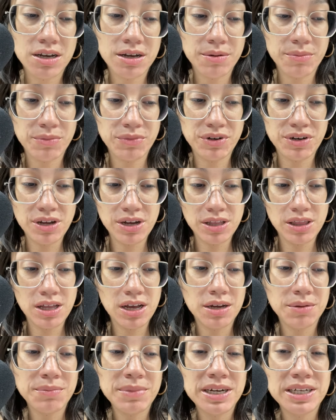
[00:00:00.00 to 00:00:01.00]
Um,
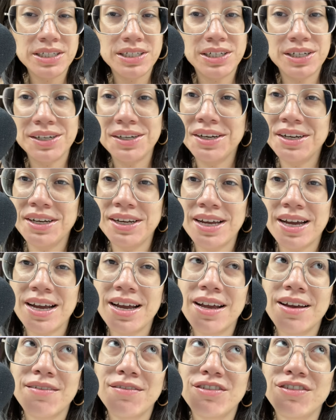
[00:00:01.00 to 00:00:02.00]
along my
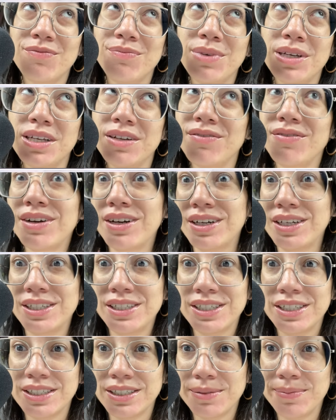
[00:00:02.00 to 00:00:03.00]
journey, I have been
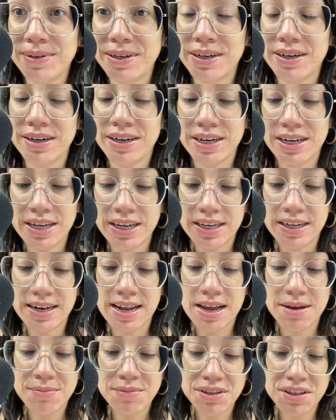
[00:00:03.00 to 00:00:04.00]
very transparent,
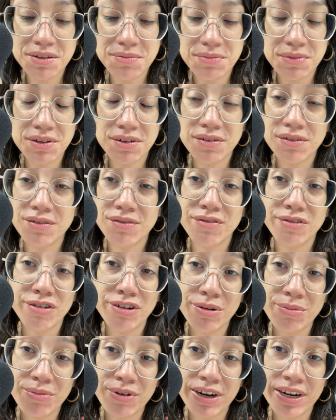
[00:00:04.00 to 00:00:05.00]
and I'm in the middle of
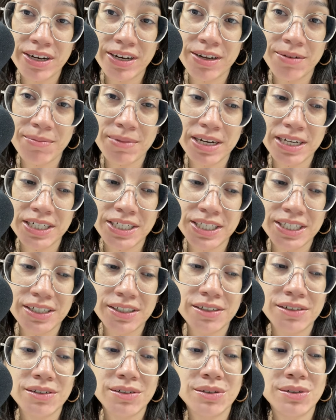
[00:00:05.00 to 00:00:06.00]
rebranding my
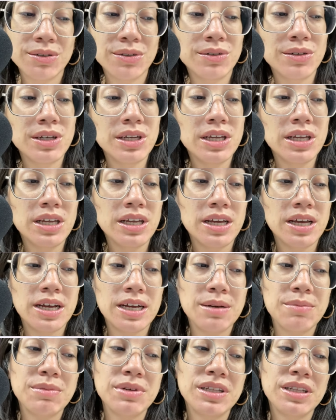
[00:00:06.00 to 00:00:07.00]
channel.
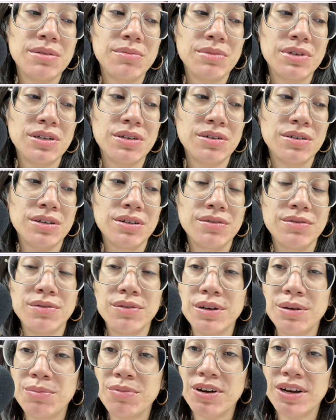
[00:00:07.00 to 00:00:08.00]
I'm in the middle
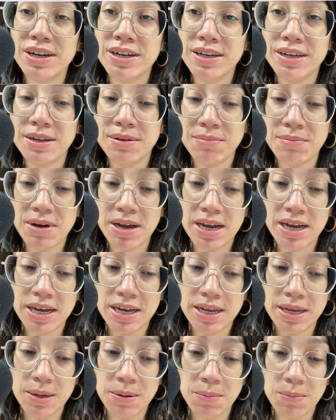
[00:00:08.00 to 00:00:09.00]
of rebranding
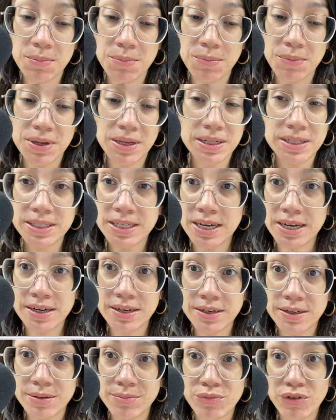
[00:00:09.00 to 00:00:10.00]
my
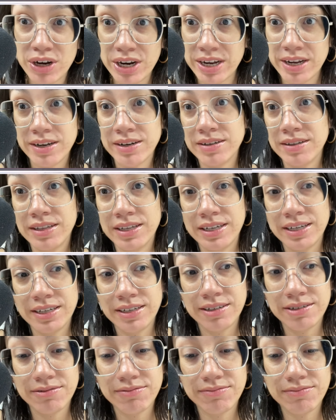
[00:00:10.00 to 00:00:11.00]
entire brand,
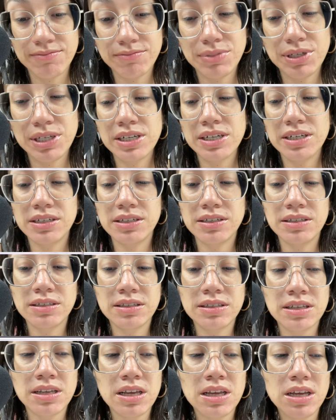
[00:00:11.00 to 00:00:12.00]
like
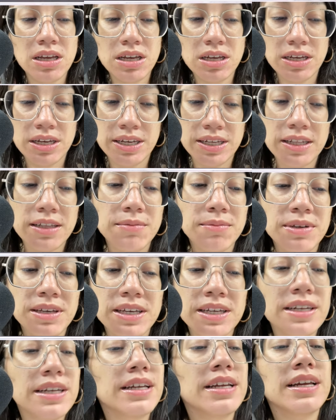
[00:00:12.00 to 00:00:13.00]
because in the
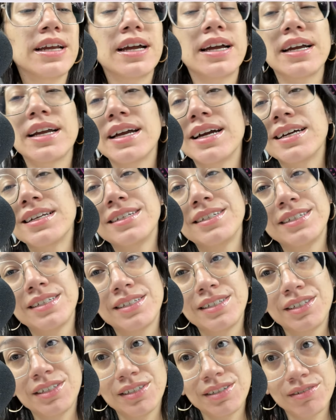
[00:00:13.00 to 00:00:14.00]
beginning, I kind
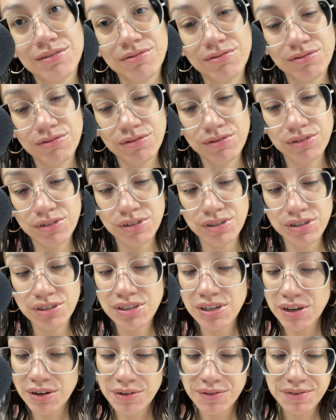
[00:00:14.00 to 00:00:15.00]
of just
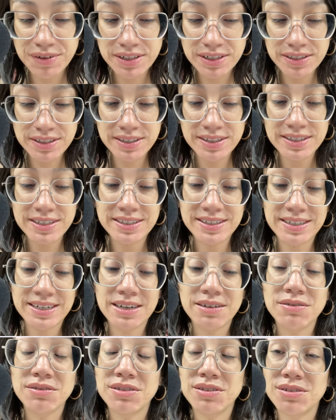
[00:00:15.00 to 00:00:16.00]
dove into
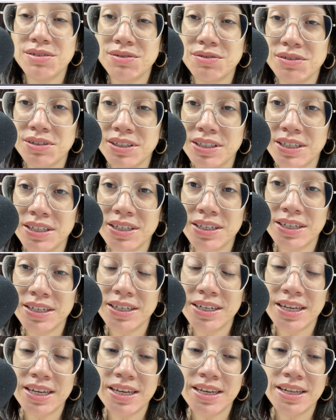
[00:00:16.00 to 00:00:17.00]
this and I was doing really
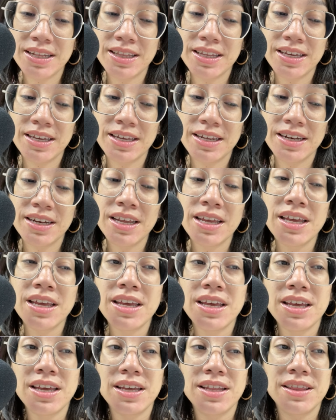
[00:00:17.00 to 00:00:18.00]
good, and then
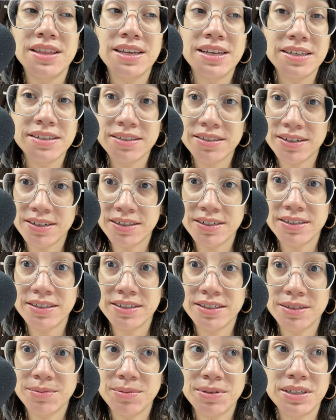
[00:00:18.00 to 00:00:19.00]
things
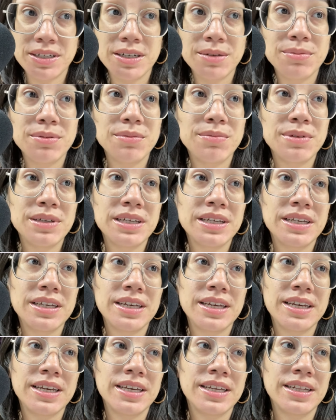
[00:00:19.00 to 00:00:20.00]
started to speed up a
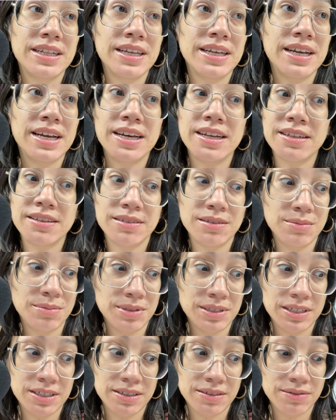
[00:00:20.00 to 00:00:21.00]
bit and they got a
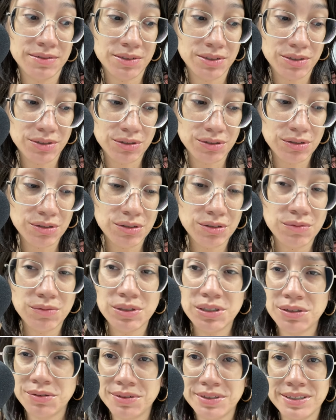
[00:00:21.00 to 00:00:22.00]
little bit out of
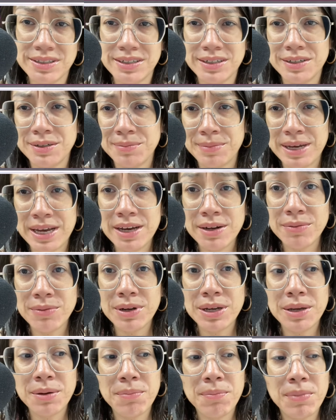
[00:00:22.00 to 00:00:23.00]
control, which wasn't in a
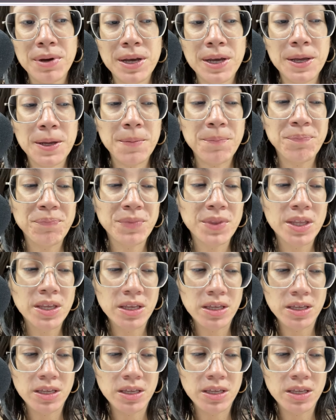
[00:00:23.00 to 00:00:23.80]
bad way, but